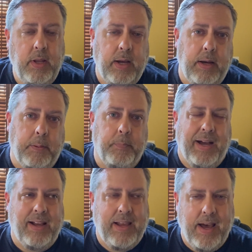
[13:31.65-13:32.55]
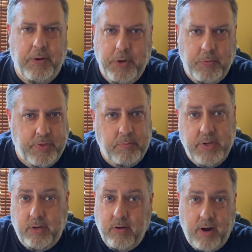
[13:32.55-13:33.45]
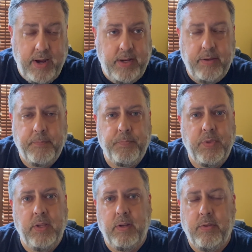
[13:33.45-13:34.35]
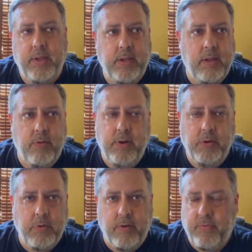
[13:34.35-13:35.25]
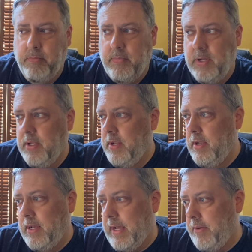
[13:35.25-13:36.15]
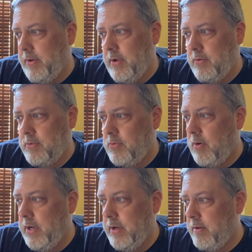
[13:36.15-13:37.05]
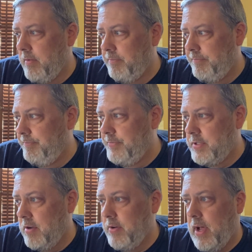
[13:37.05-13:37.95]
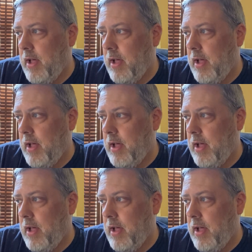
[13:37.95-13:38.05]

I kind of went with a mid-grade. You know, they go anywhere from, I don't know, $20 or so